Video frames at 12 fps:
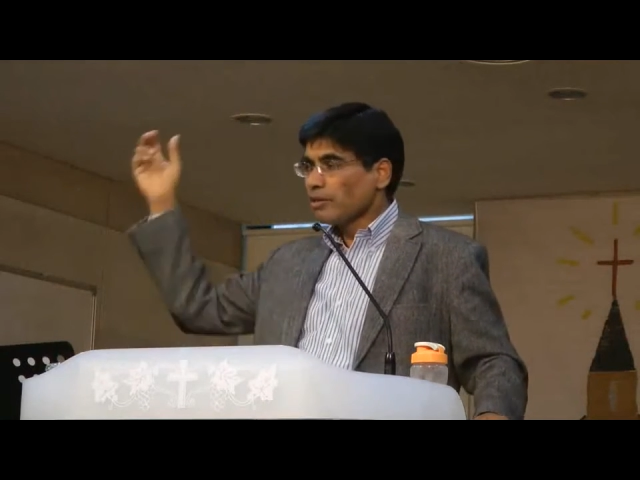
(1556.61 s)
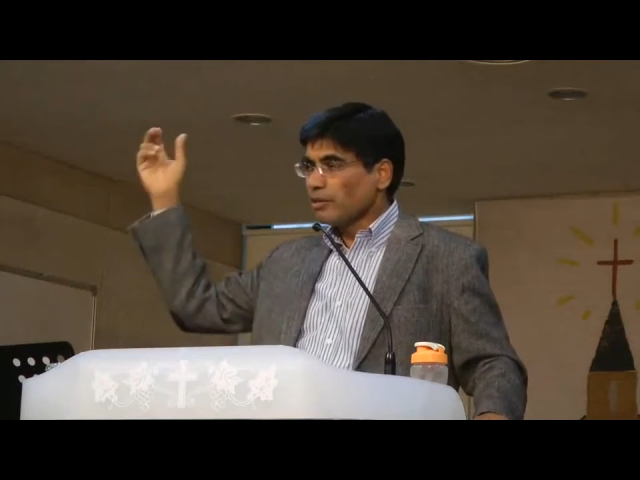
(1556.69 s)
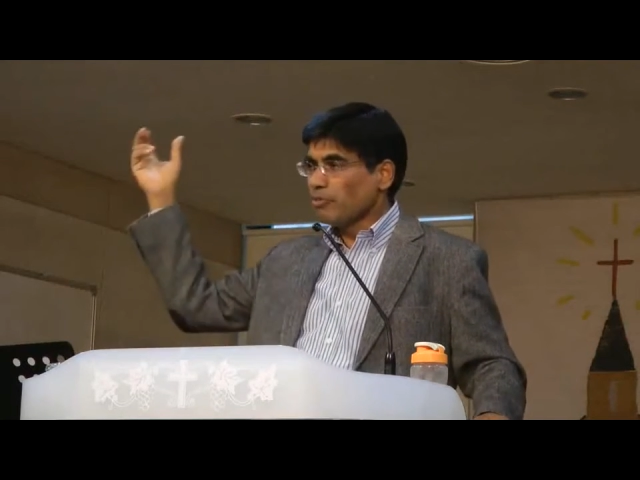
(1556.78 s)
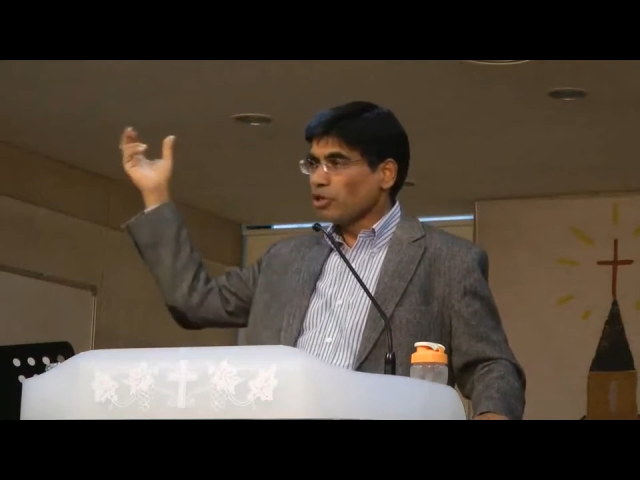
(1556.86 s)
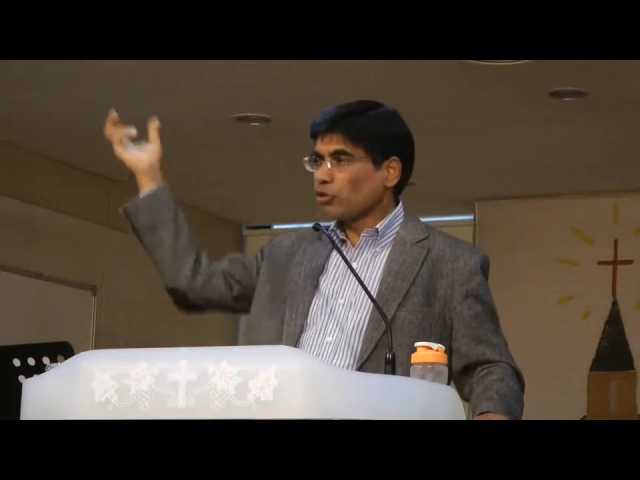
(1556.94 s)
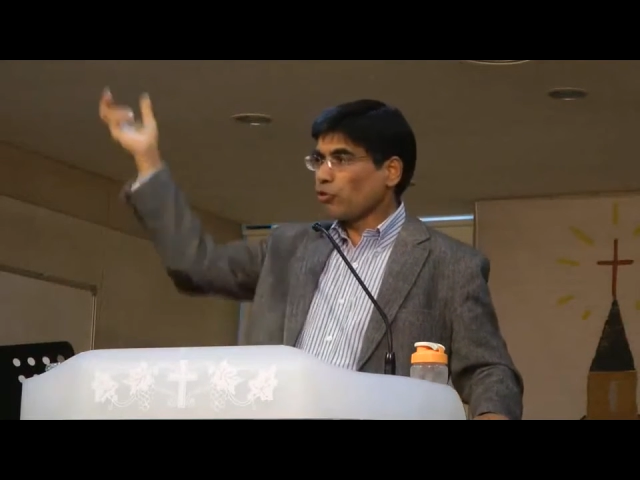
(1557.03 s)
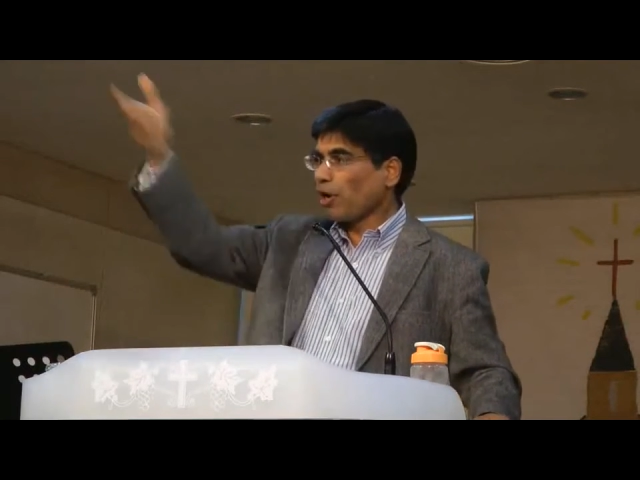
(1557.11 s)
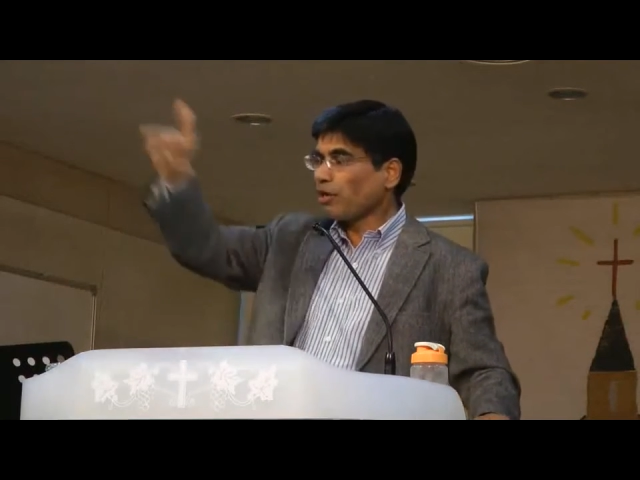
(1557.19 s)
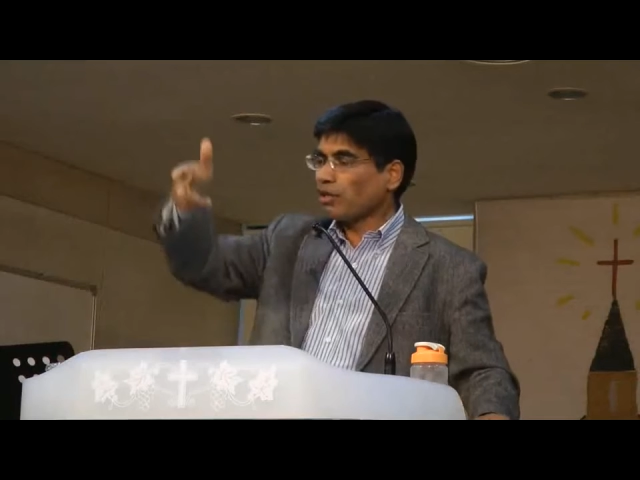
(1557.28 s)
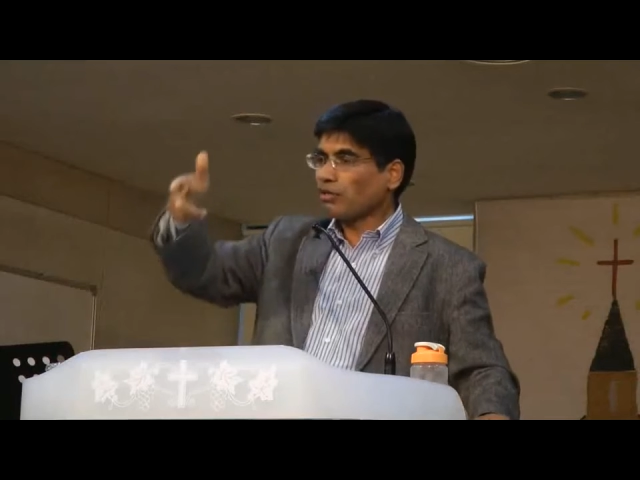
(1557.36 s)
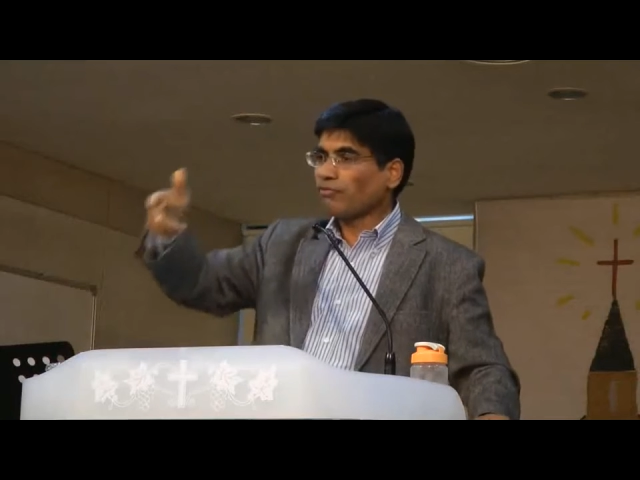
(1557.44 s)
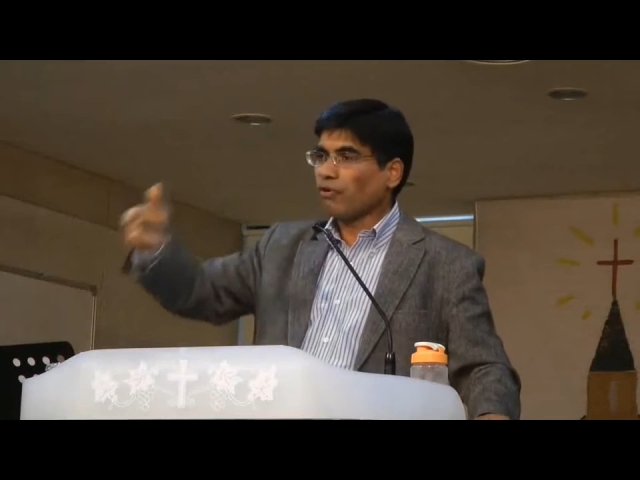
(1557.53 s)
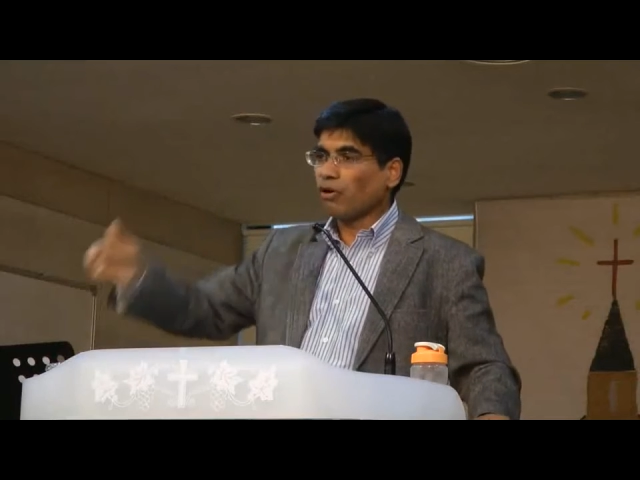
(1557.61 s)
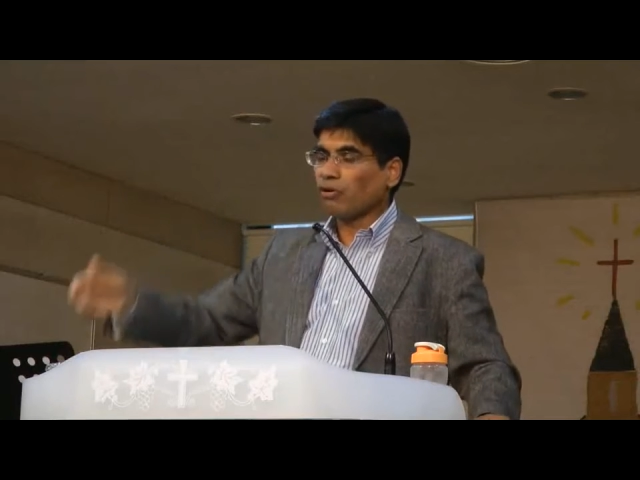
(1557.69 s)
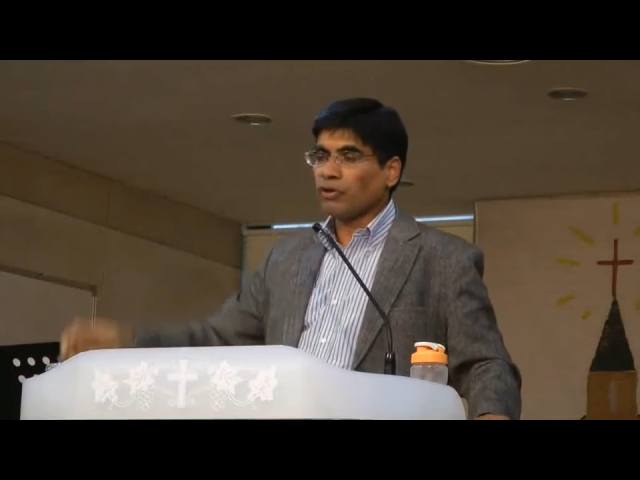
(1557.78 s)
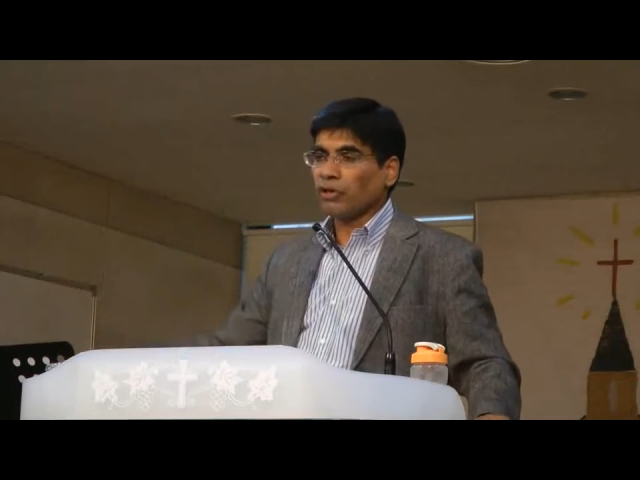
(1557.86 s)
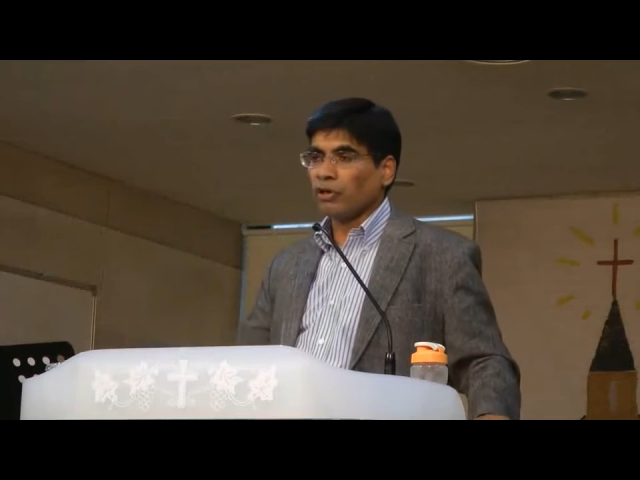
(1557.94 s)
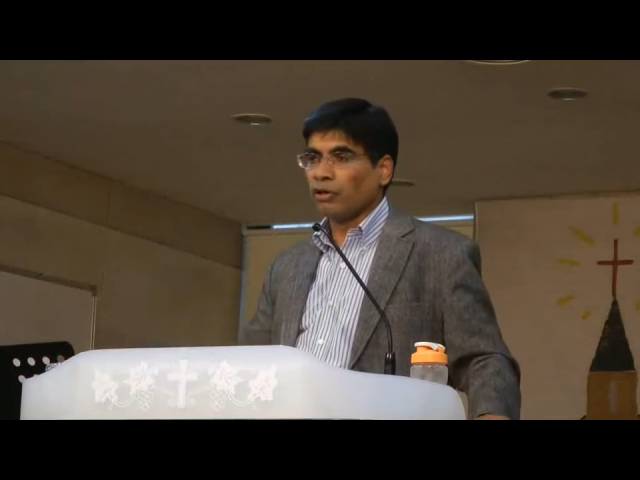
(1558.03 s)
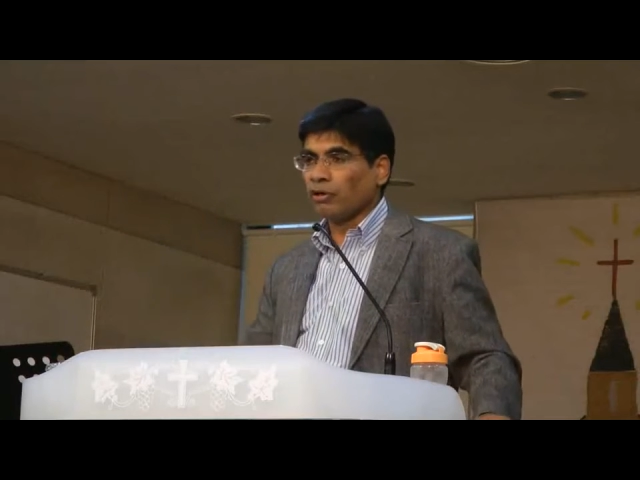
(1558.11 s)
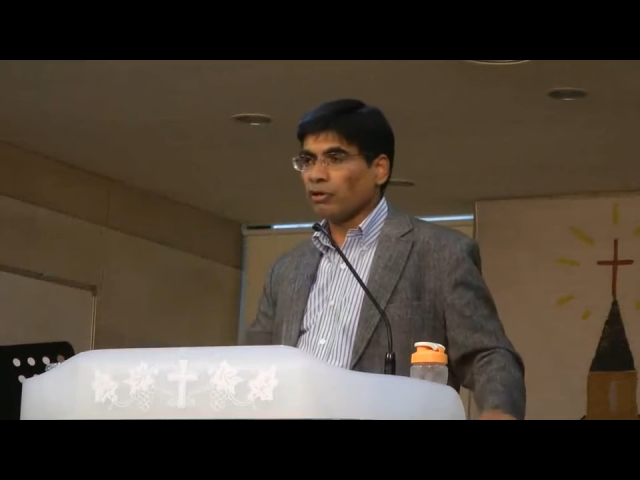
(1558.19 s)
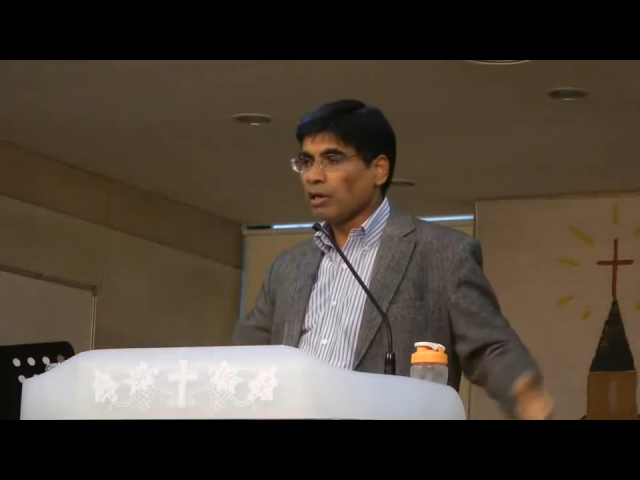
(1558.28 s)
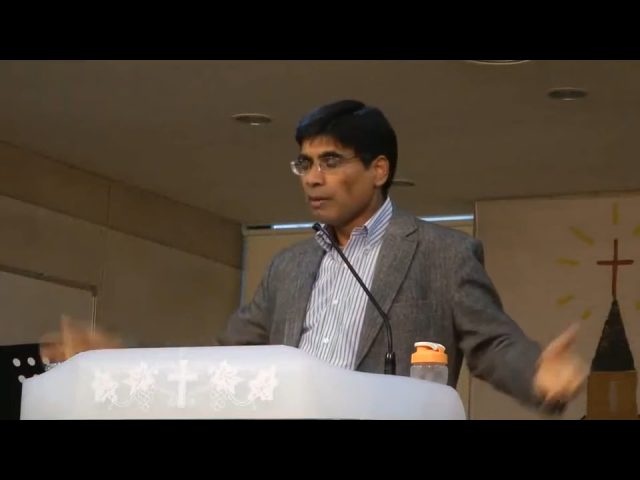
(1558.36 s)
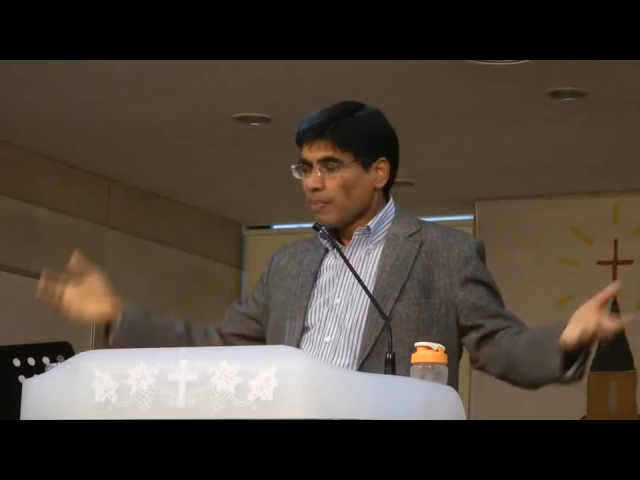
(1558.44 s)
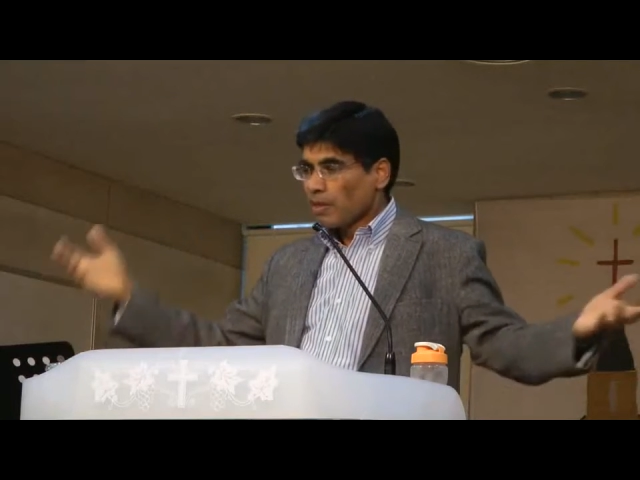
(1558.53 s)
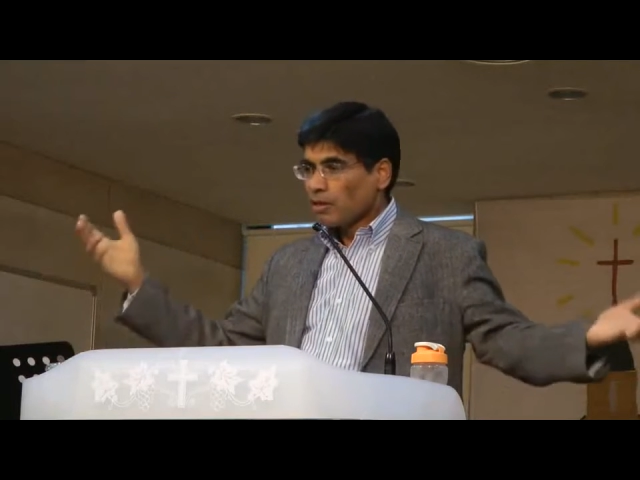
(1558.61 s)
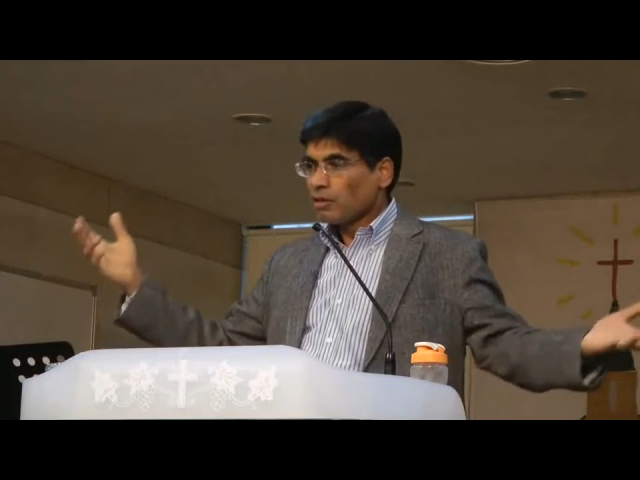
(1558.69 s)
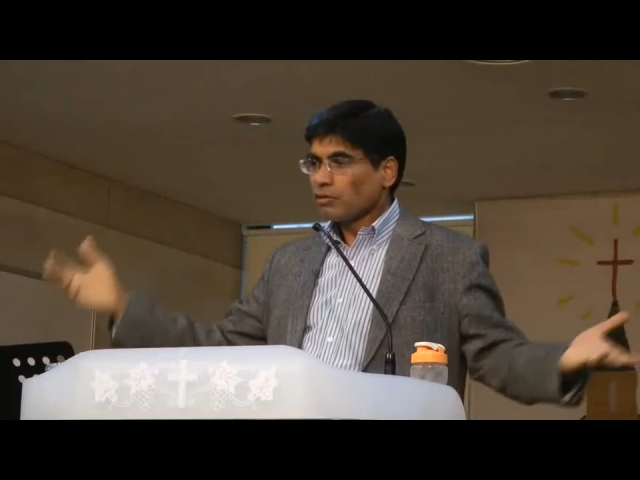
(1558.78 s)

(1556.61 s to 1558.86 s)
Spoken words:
the meteoroid that fall on Earth,